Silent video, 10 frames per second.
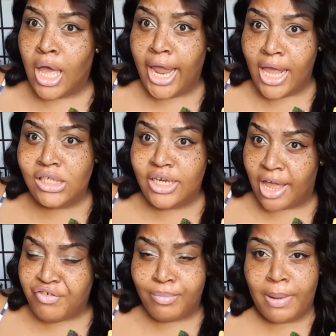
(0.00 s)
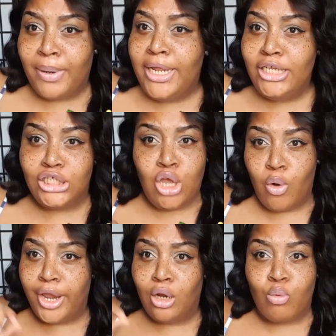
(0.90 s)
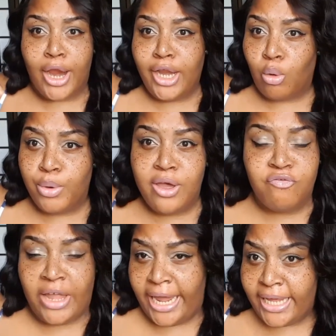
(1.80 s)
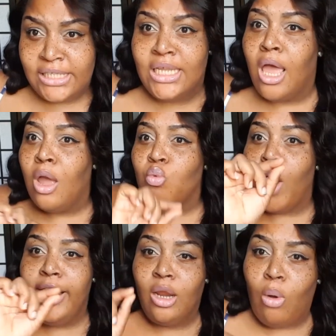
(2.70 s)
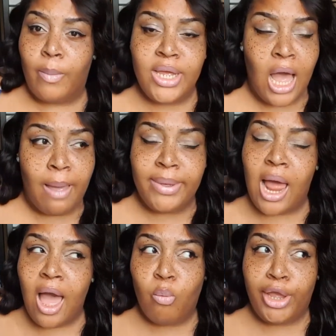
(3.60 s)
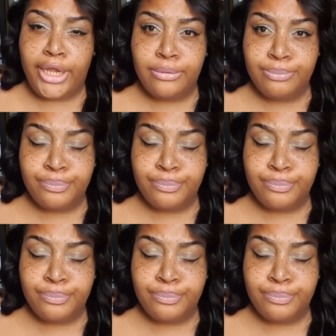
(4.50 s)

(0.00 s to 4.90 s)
Answer that for me. Please just go in and write that real fast. Write that while we comment. I'll wait.